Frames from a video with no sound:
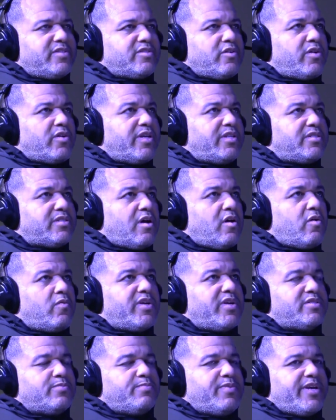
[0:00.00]
So he's
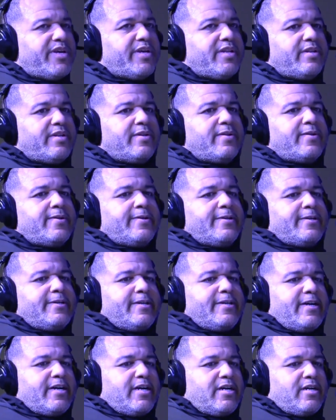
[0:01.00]
always been
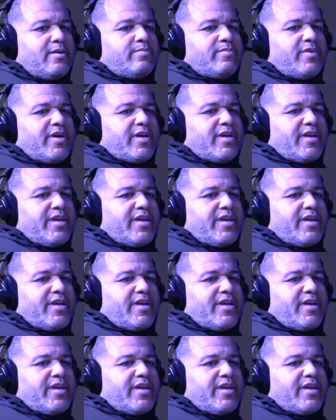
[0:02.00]
a